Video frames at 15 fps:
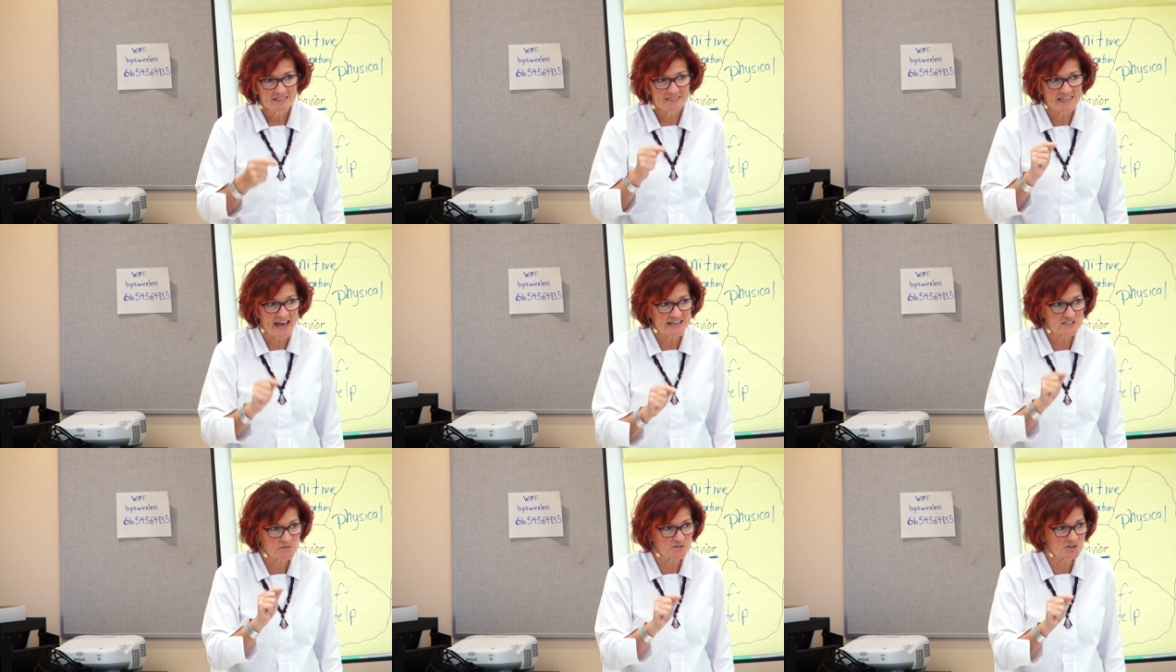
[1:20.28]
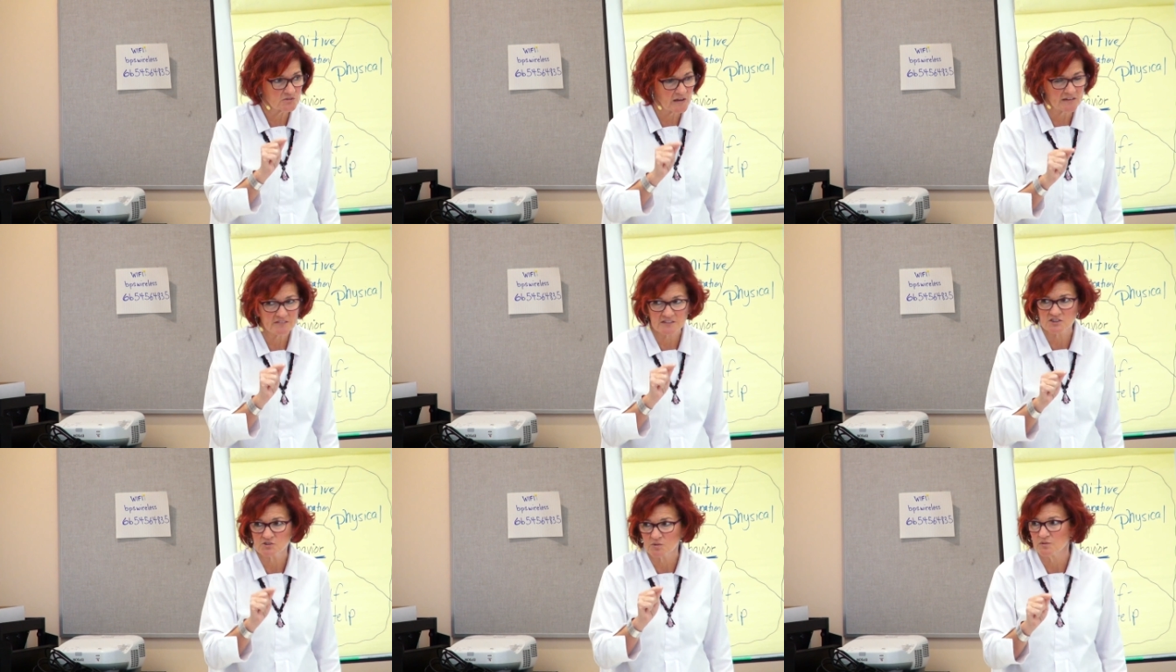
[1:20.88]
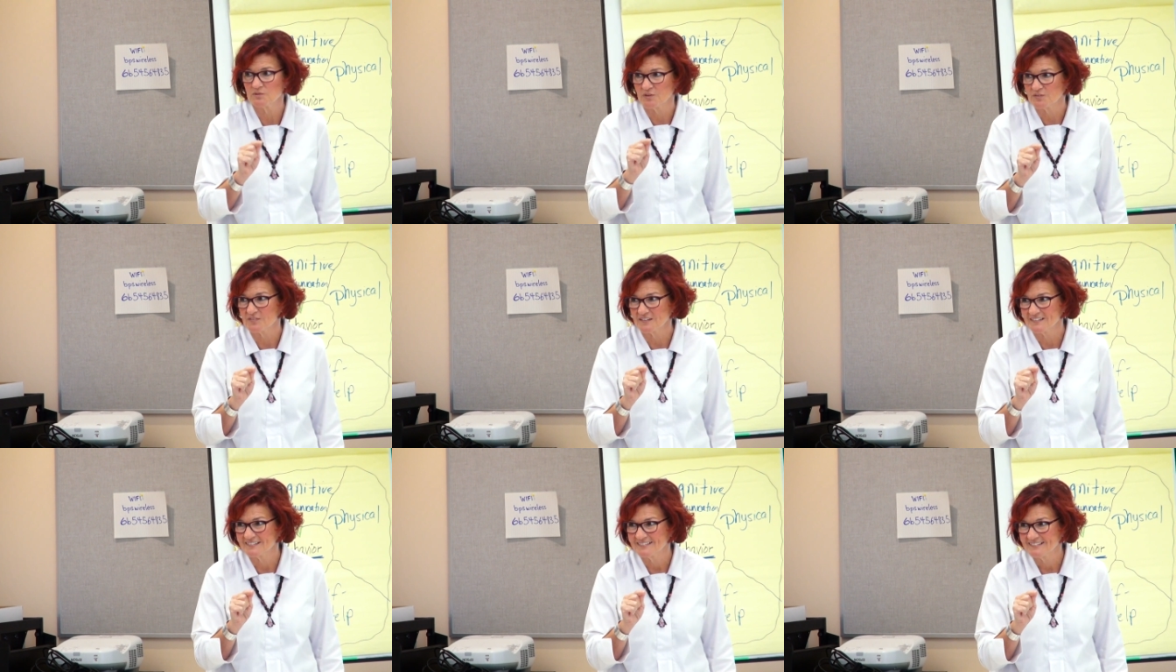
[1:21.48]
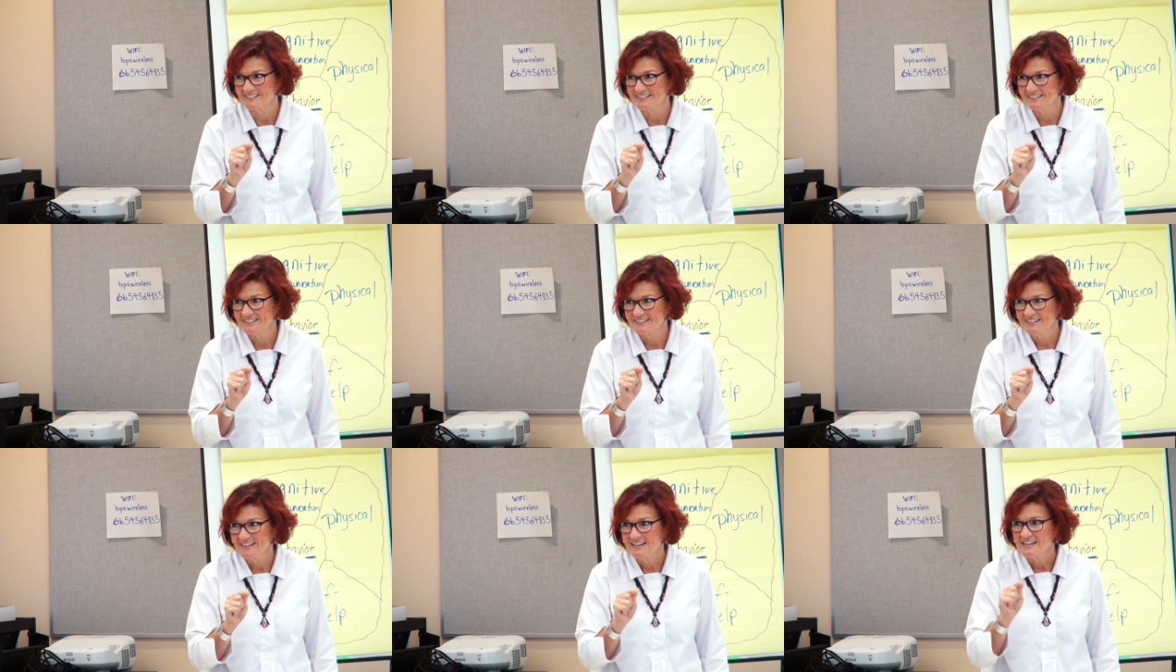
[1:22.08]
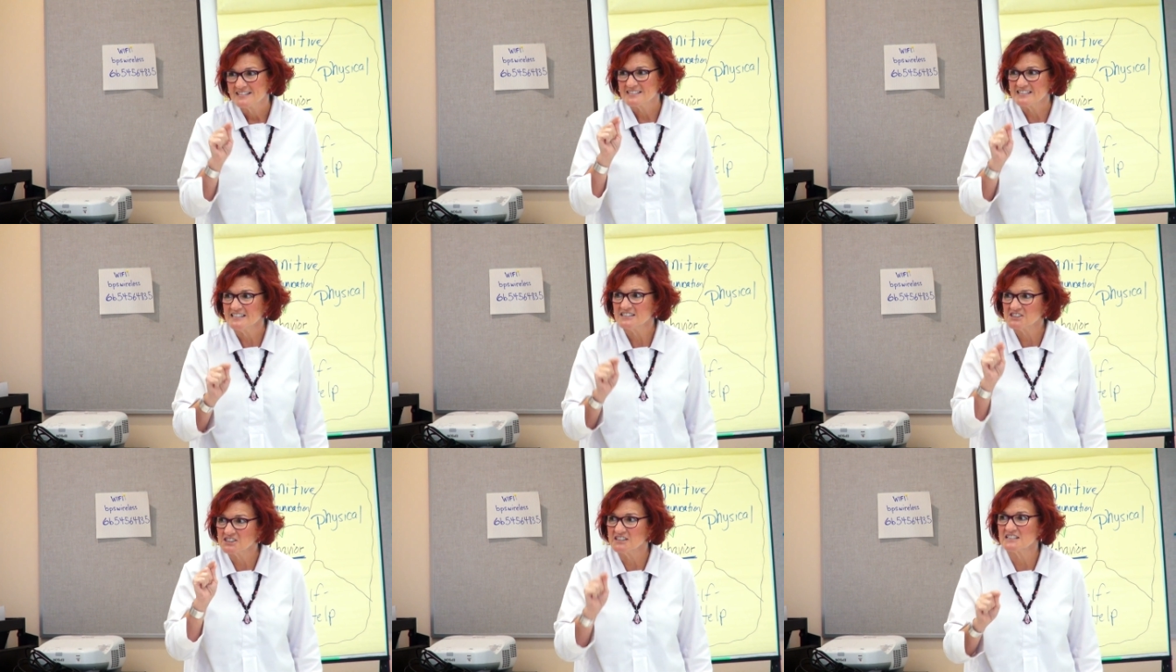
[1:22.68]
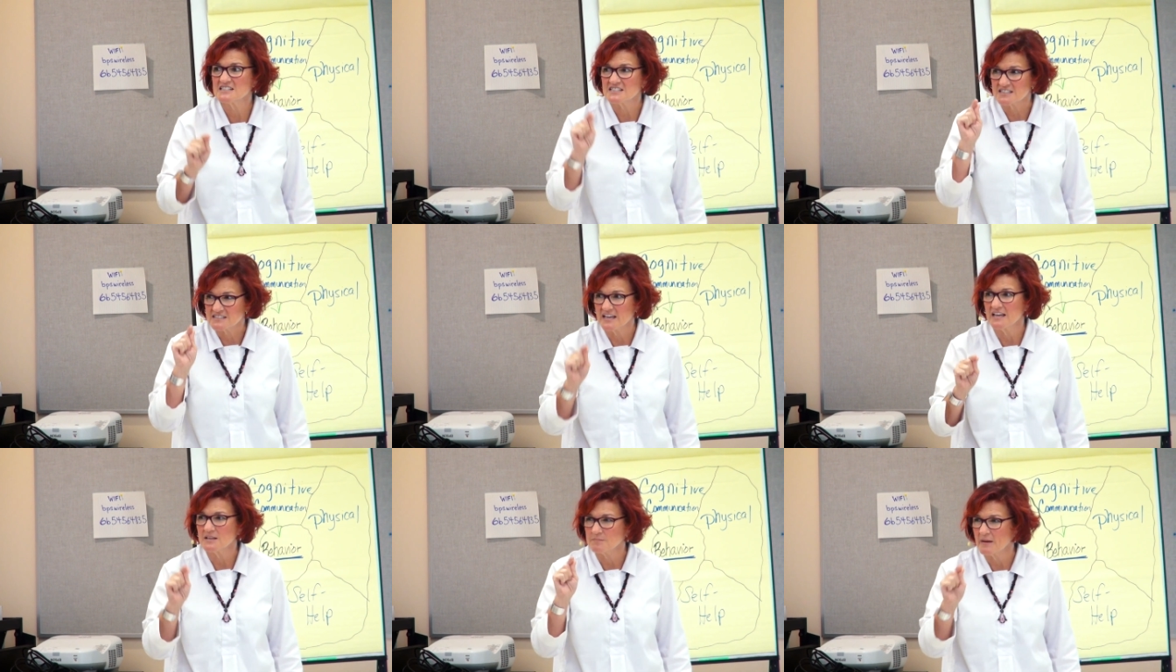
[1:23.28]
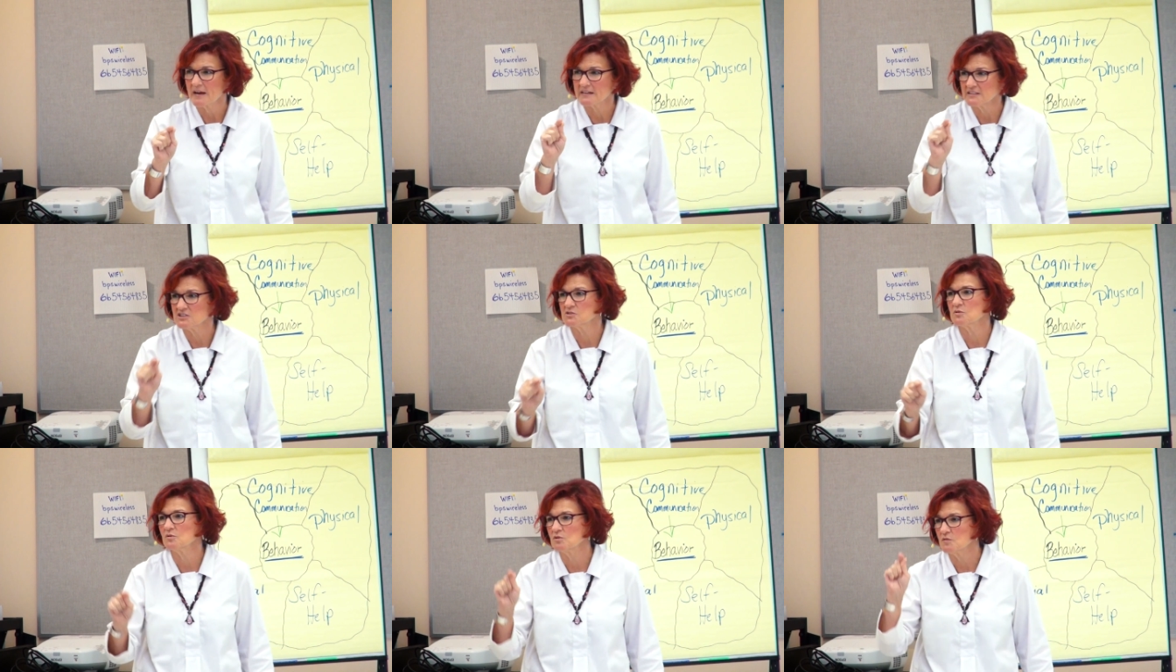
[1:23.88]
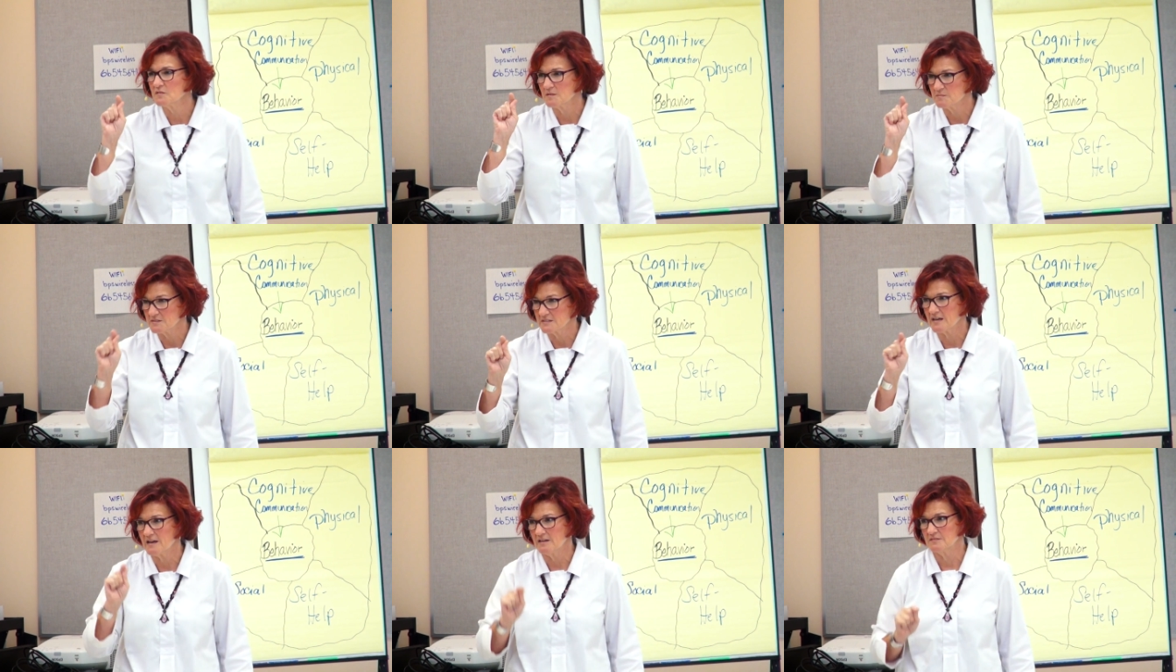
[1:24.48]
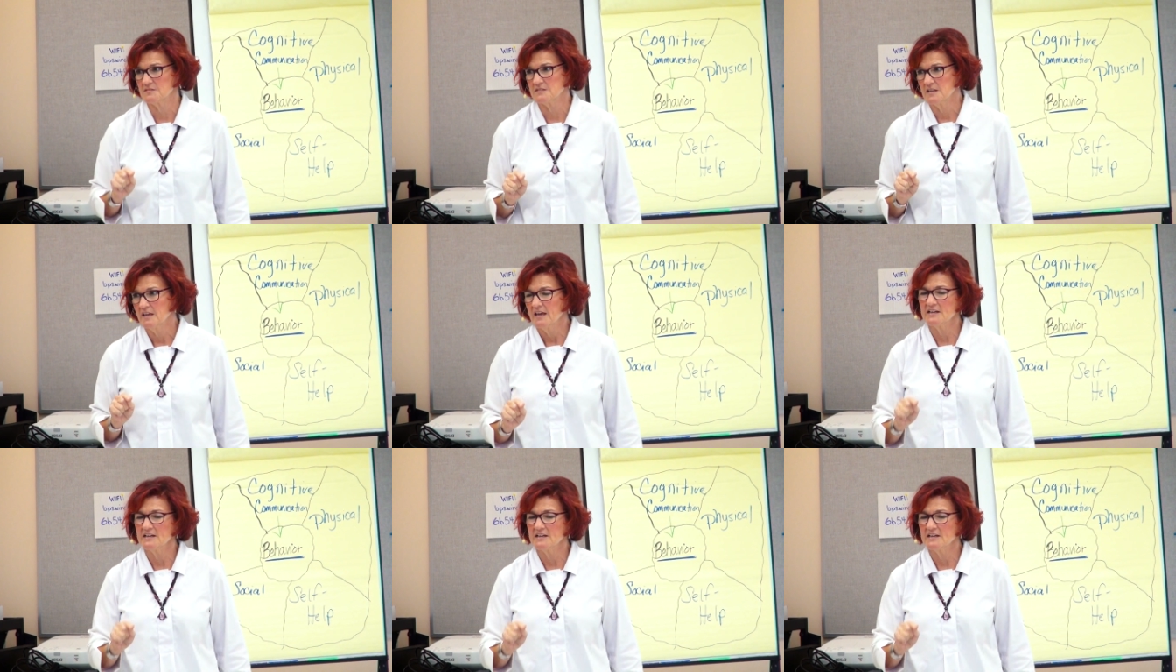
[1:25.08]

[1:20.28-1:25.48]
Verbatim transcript: That's what you have control over. Teach kids to take back control over themselves